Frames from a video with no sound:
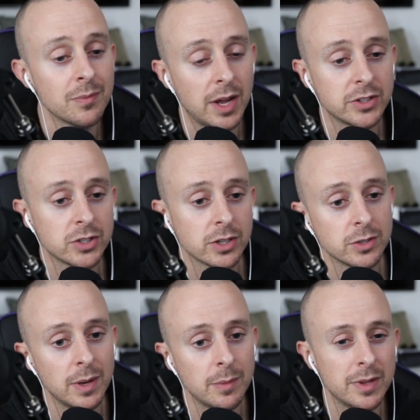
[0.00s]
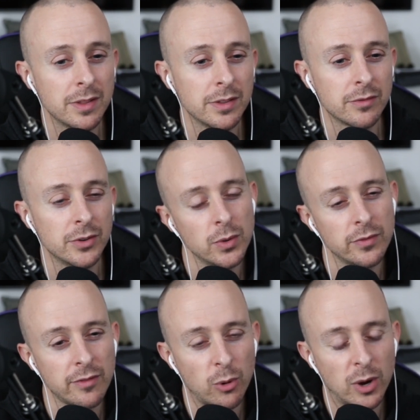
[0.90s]
Pod structure might be the thing for you. If you
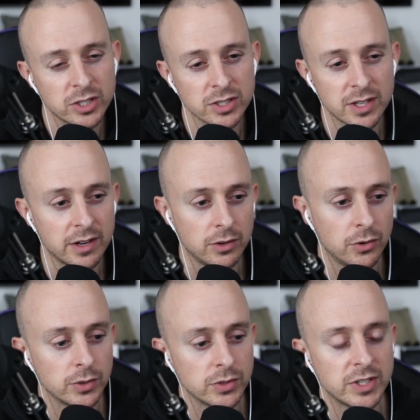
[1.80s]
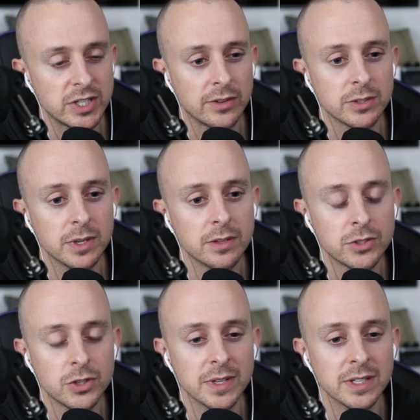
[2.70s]
have questions on it, you can always reach out to me.
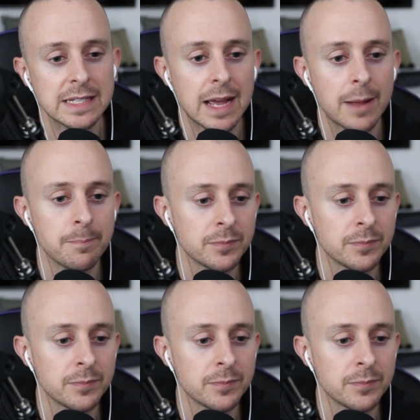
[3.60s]
Shoot me a DM.